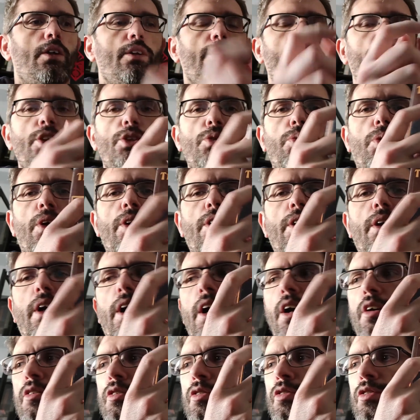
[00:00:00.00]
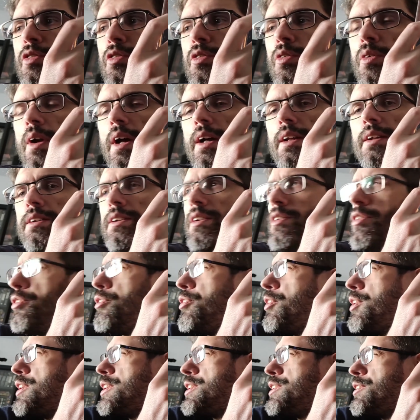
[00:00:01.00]
This one I've read
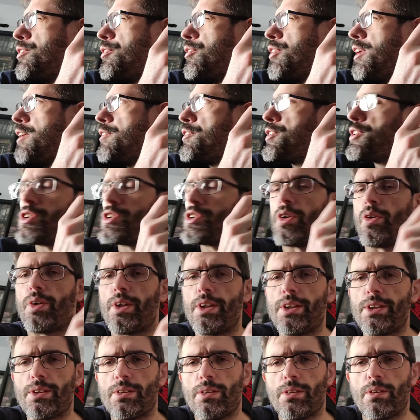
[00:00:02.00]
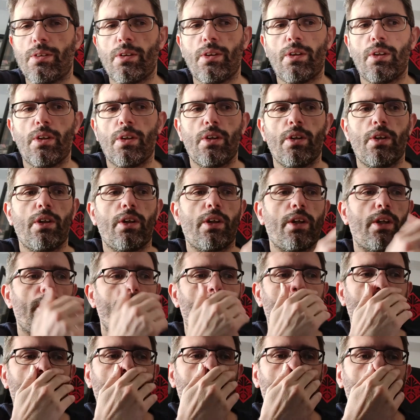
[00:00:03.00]
first five stories.
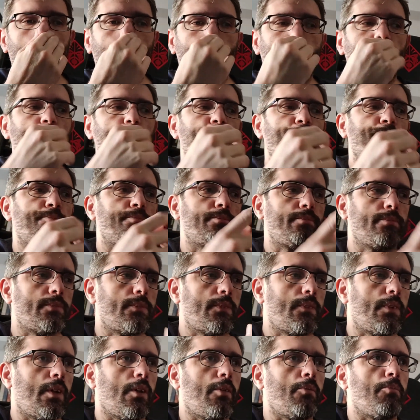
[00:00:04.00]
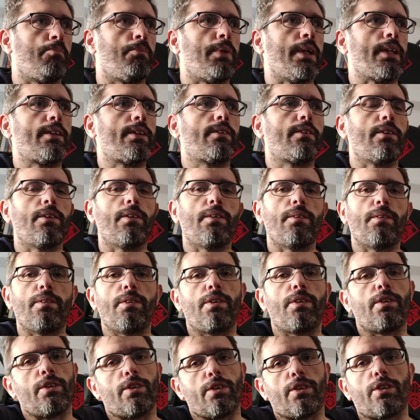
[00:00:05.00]
Uh, but uh,
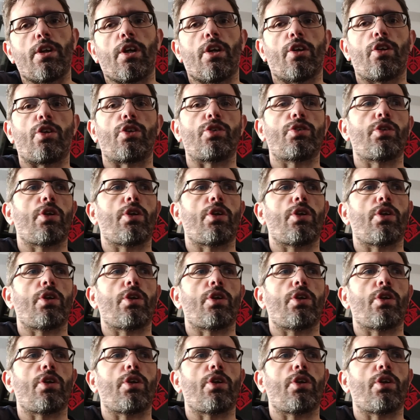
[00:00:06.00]
the, the, other